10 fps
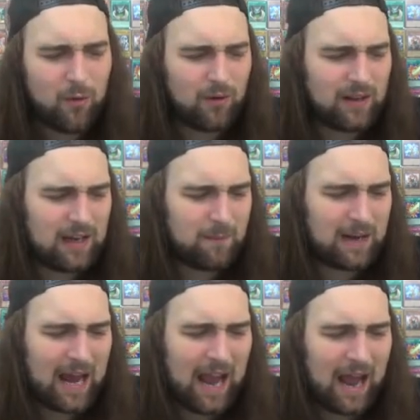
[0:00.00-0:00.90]
Really, I
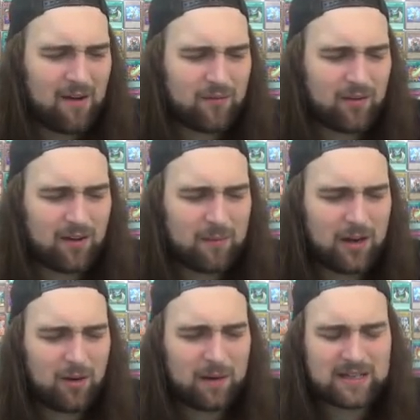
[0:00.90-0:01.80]
mean, I have um,
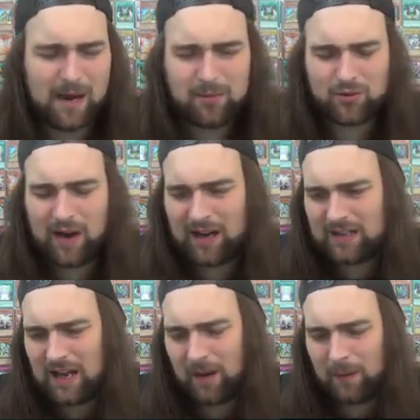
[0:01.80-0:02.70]
you know my Cyber
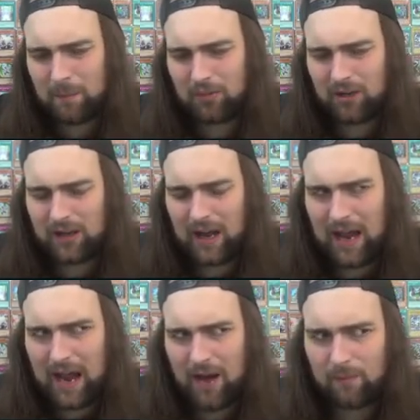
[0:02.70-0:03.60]
Dragon deck complete.
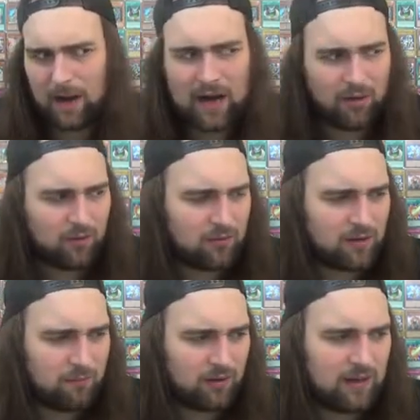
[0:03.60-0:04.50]
I have my Herald
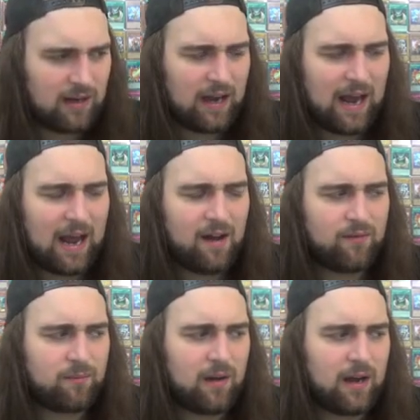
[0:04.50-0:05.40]
complete complete and I
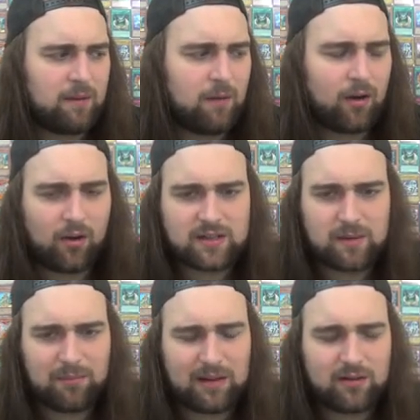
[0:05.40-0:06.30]
have my Monarchs
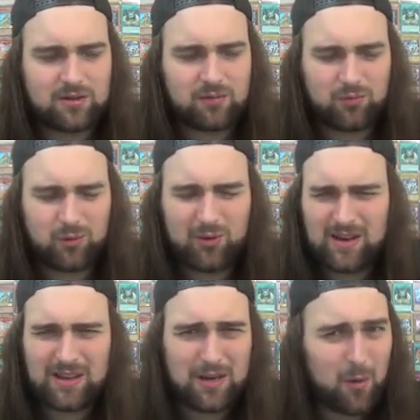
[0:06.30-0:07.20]
complete. Those are
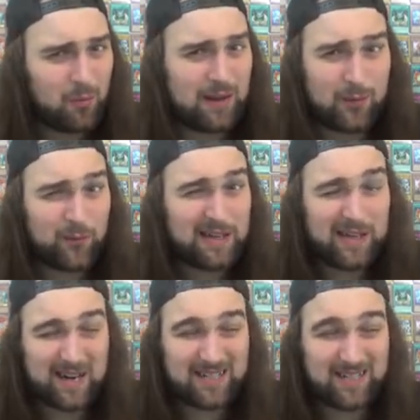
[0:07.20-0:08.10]
really the only three
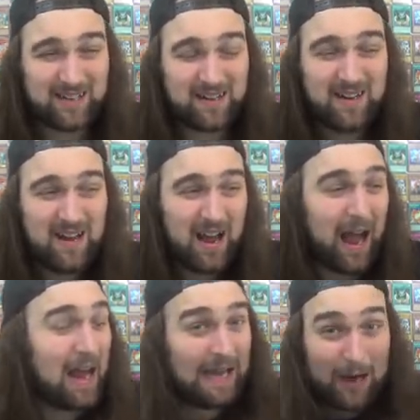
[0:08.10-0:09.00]
decks that
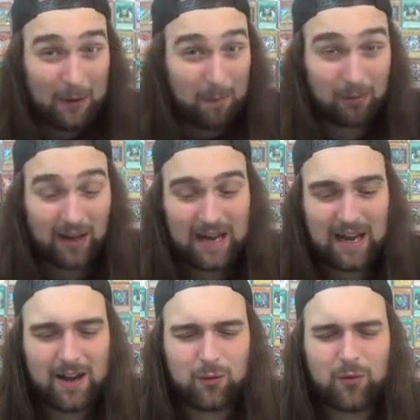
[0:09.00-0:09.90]
I care to
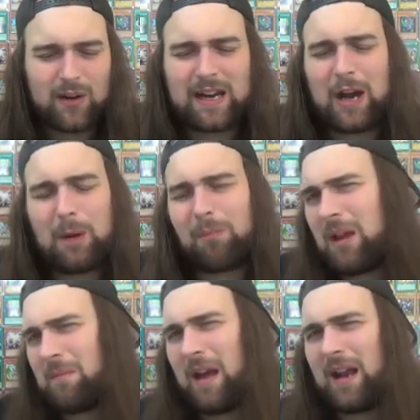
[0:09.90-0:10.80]
play. I don't really care to
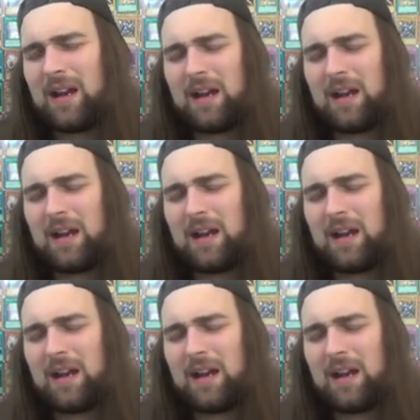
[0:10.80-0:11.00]
play meta